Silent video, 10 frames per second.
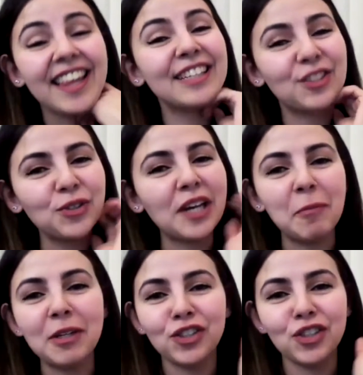The
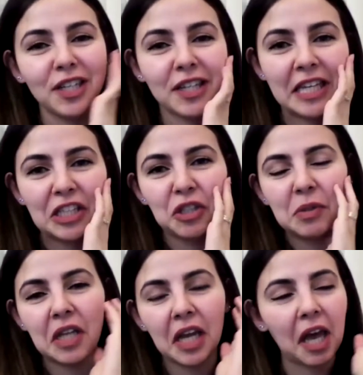two-dimensional thing. She was
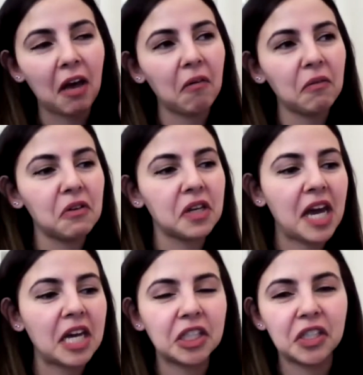like, oh, your
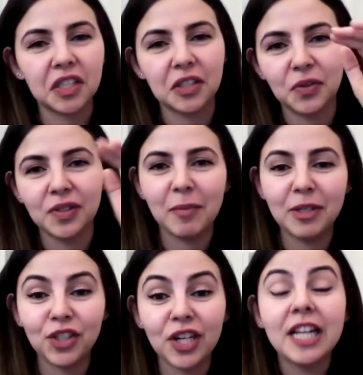characters are
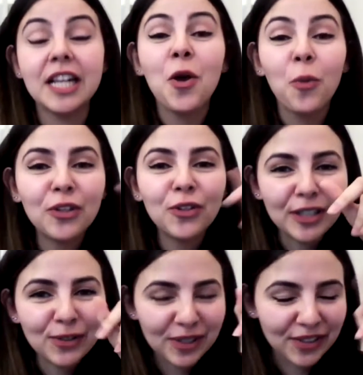two-dimensional. Well, you
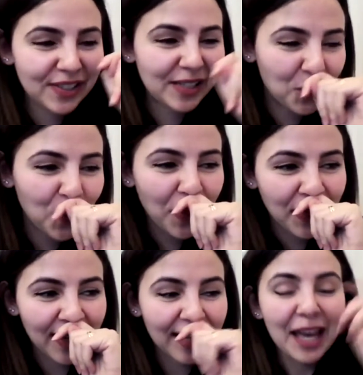need to understand one
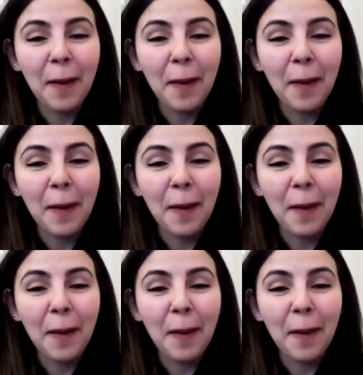thing.